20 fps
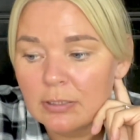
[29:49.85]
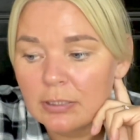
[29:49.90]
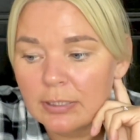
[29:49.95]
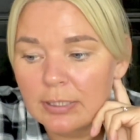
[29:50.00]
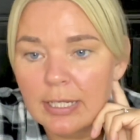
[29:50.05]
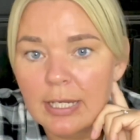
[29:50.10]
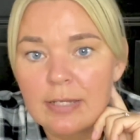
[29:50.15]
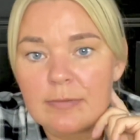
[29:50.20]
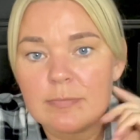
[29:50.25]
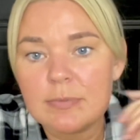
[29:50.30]

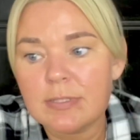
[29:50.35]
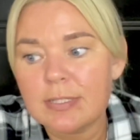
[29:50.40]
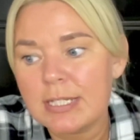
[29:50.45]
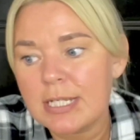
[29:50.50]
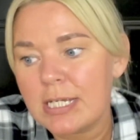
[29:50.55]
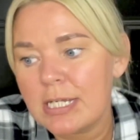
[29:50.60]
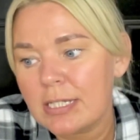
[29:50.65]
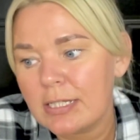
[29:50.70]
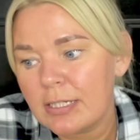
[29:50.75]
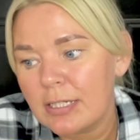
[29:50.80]
Yeah,
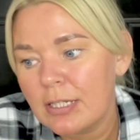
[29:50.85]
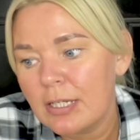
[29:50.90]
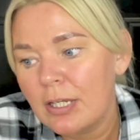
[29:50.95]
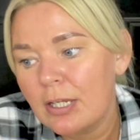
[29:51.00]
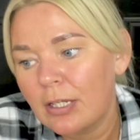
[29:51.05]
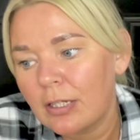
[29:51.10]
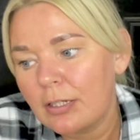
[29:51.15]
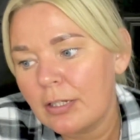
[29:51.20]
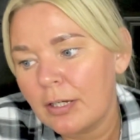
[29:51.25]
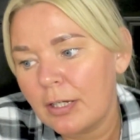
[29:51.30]
steak,
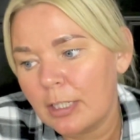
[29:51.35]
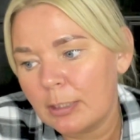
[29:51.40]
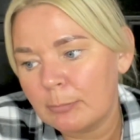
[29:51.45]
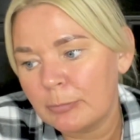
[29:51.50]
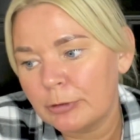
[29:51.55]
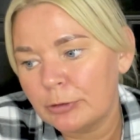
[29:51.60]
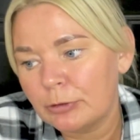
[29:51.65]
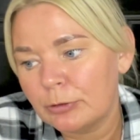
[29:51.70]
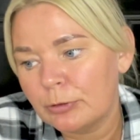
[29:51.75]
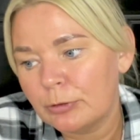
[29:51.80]
garlic
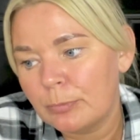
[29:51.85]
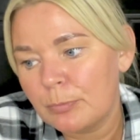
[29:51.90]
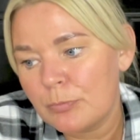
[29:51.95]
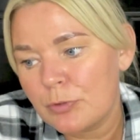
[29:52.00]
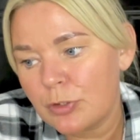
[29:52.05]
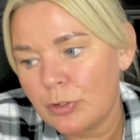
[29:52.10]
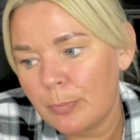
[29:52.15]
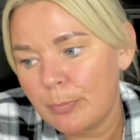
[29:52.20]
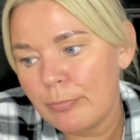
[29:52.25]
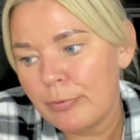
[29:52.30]

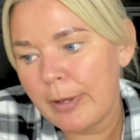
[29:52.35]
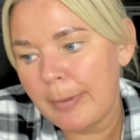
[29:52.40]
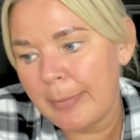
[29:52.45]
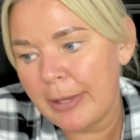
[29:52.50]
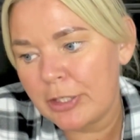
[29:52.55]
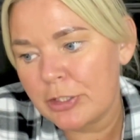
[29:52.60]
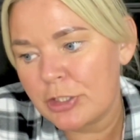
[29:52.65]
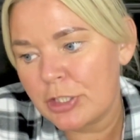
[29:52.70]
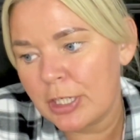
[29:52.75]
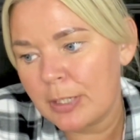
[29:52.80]
mushrooms,
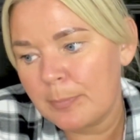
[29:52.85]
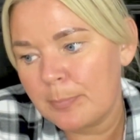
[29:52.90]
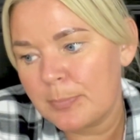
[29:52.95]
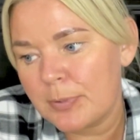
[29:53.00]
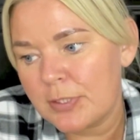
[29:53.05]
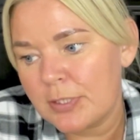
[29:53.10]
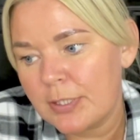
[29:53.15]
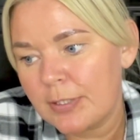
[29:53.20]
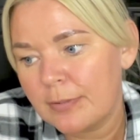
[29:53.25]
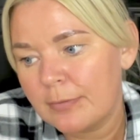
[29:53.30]
proper
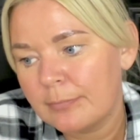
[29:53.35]
chips,